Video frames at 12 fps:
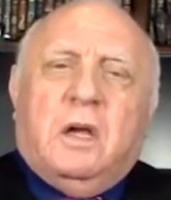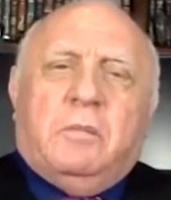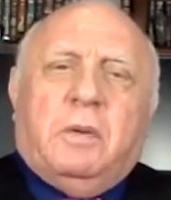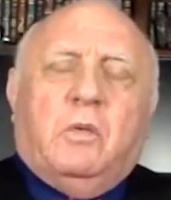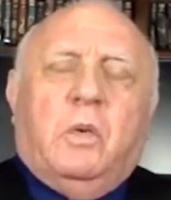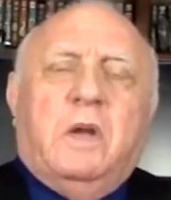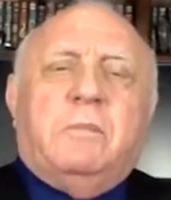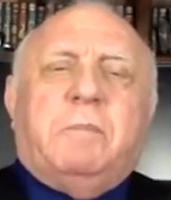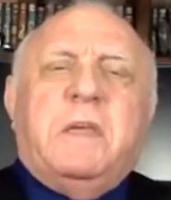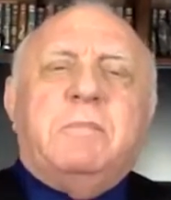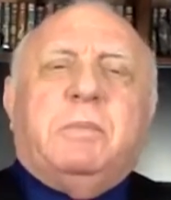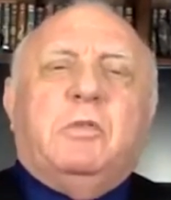But when
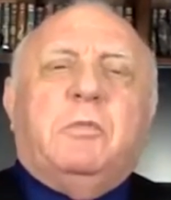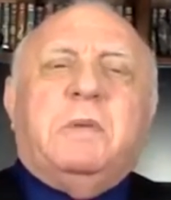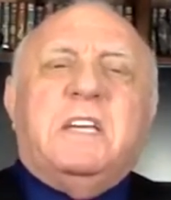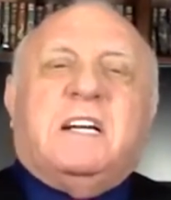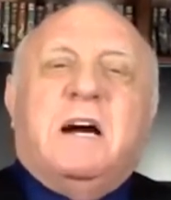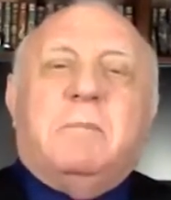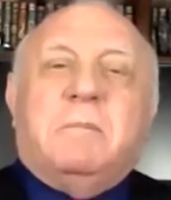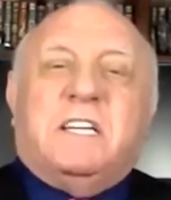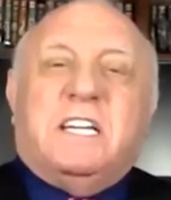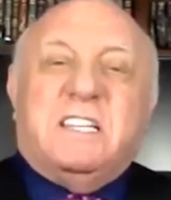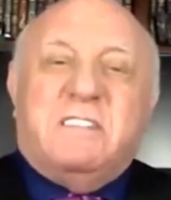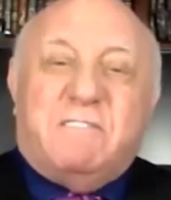people become
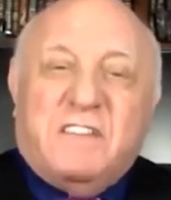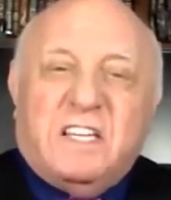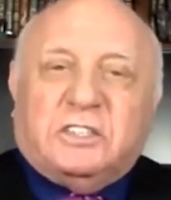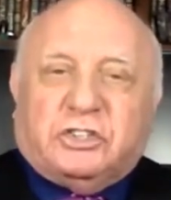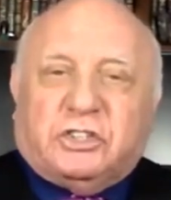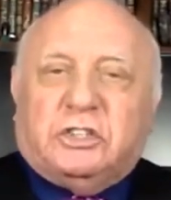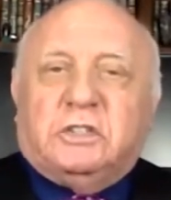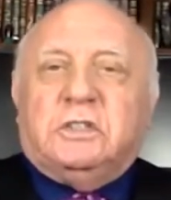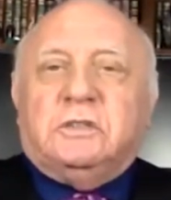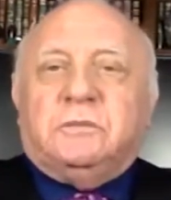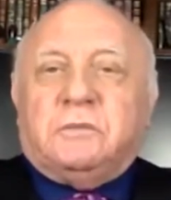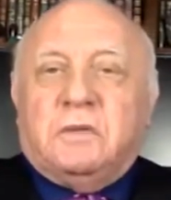convinced
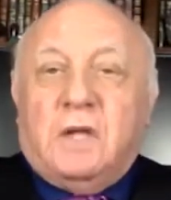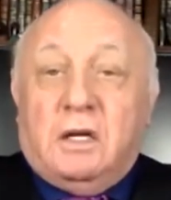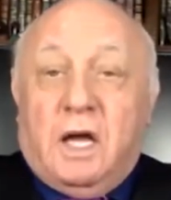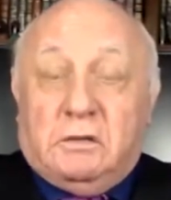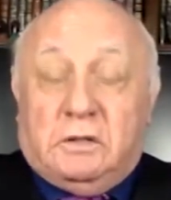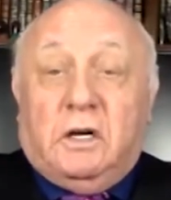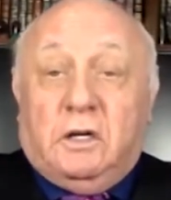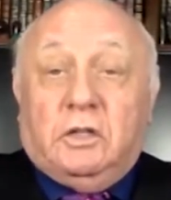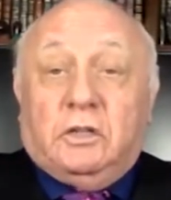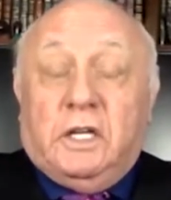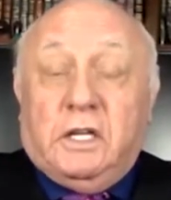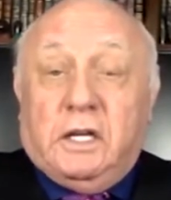
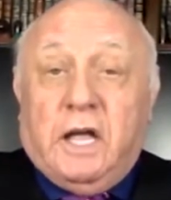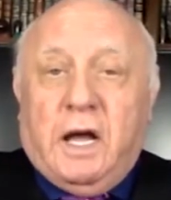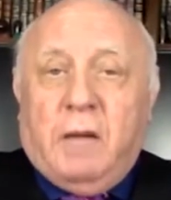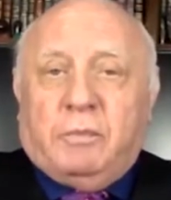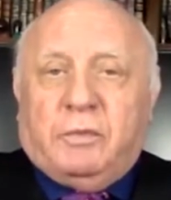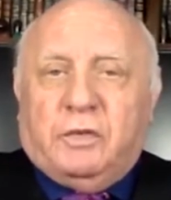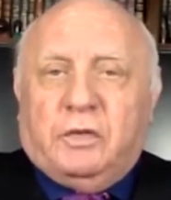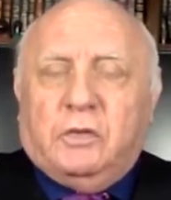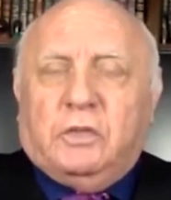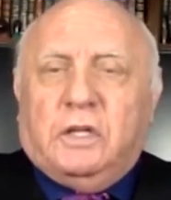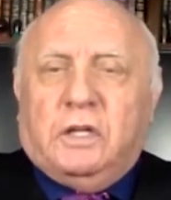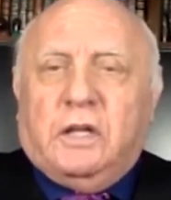utterly and
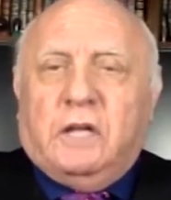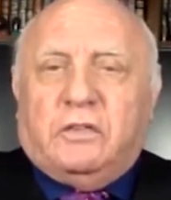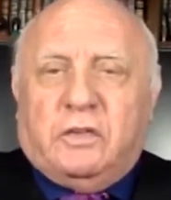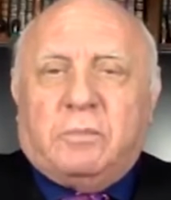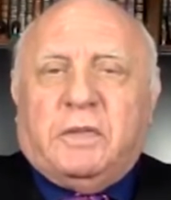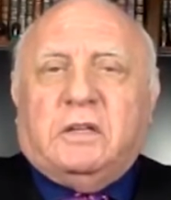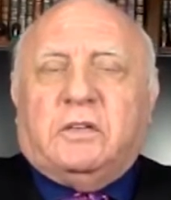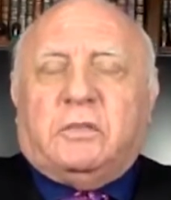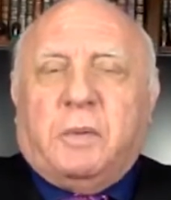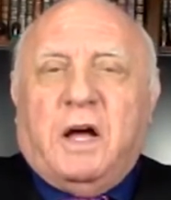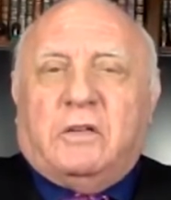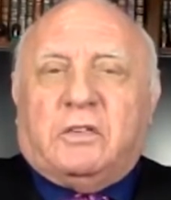absolutely that something is
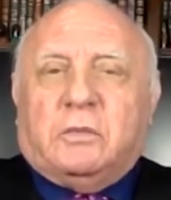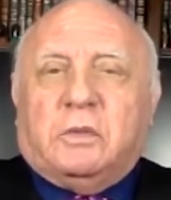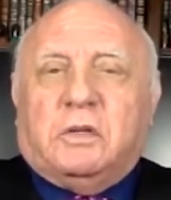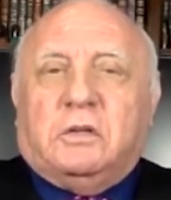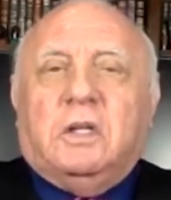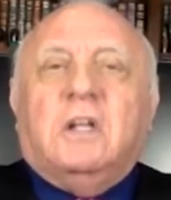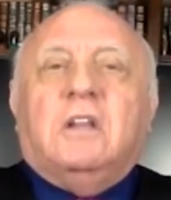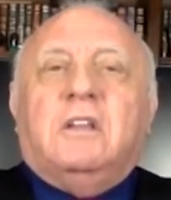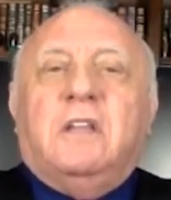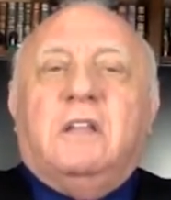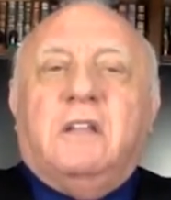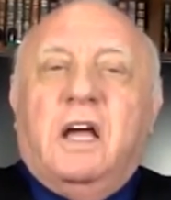possible,
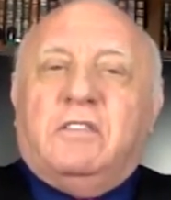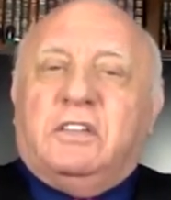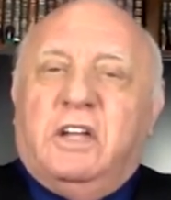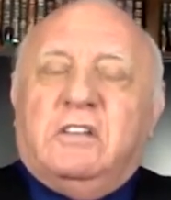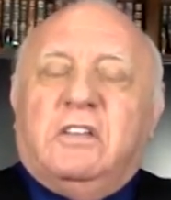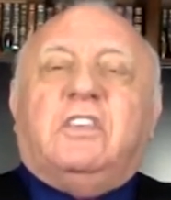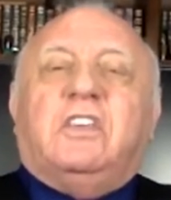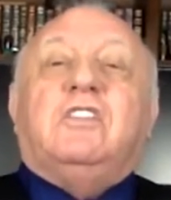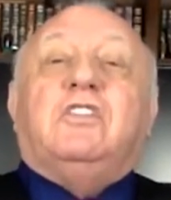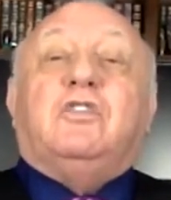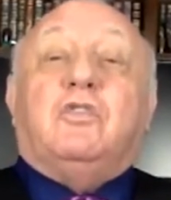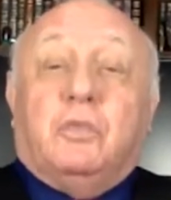then they have a
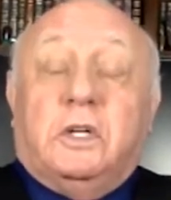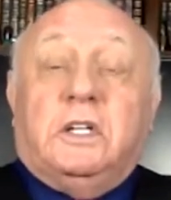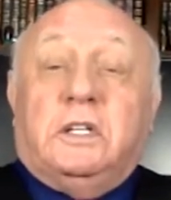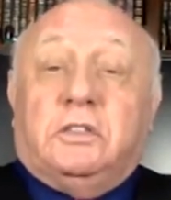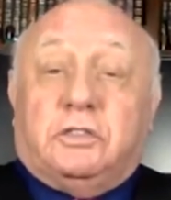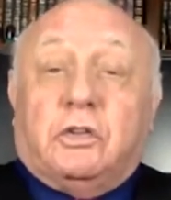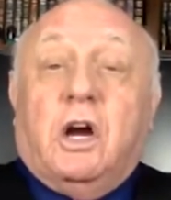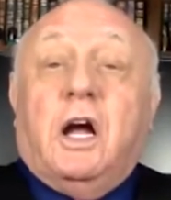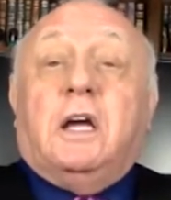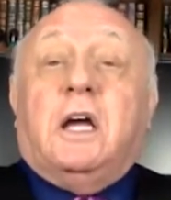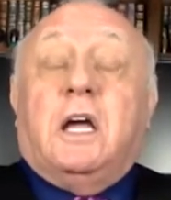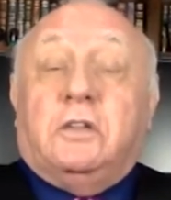tendency to really
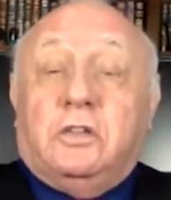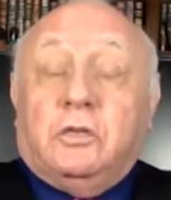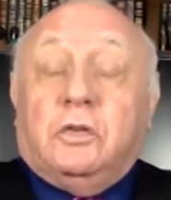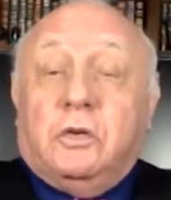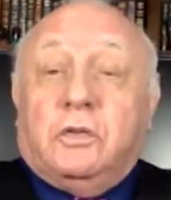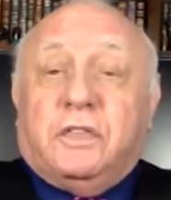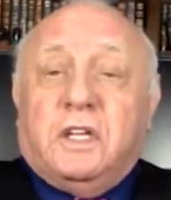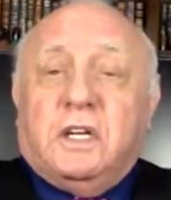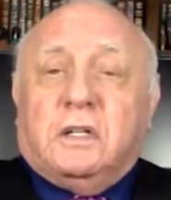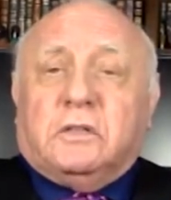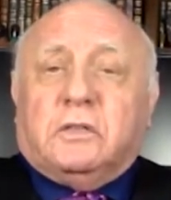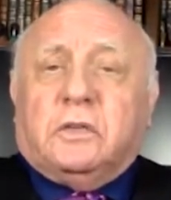try and do new
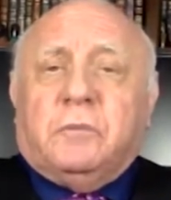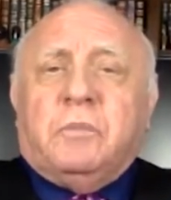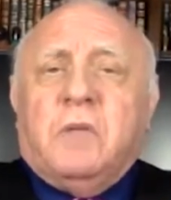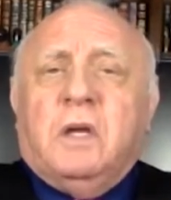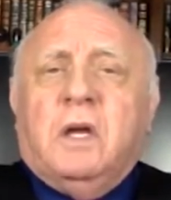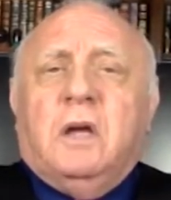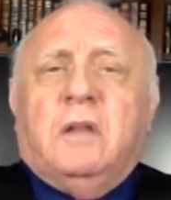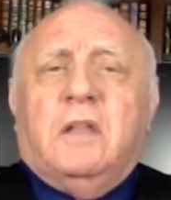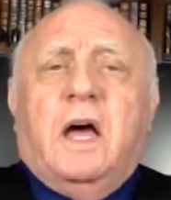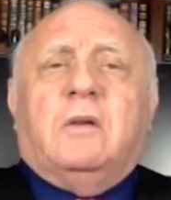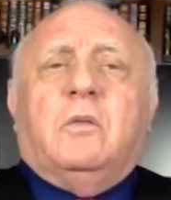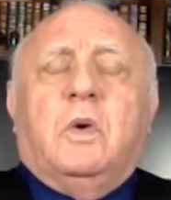things.
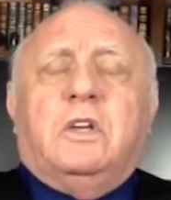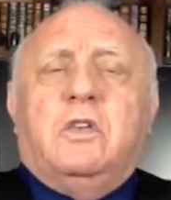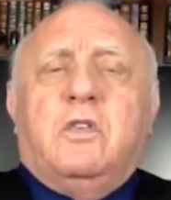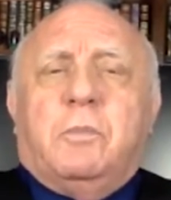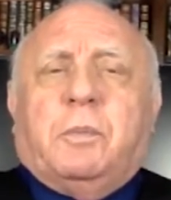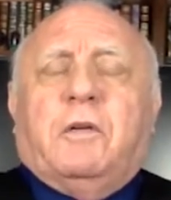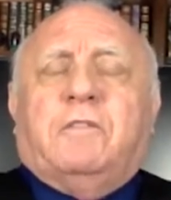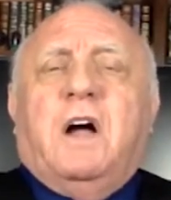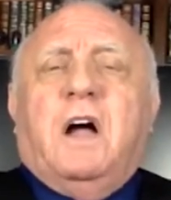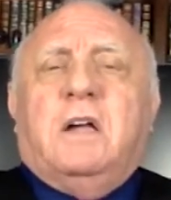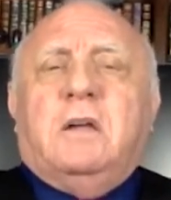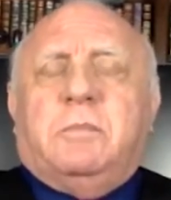That when you
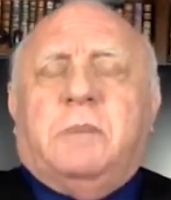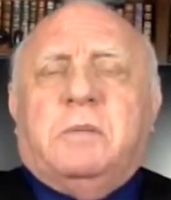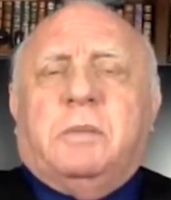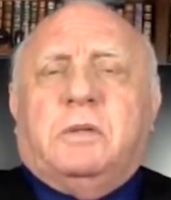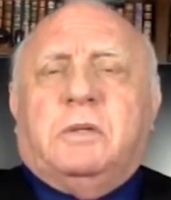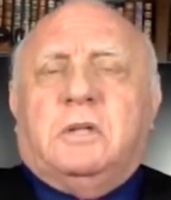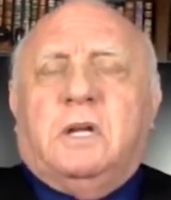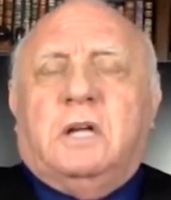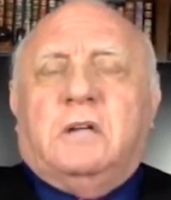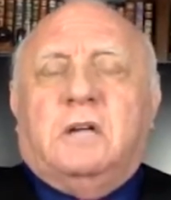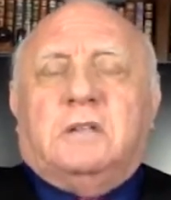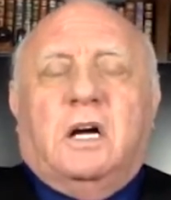provide people an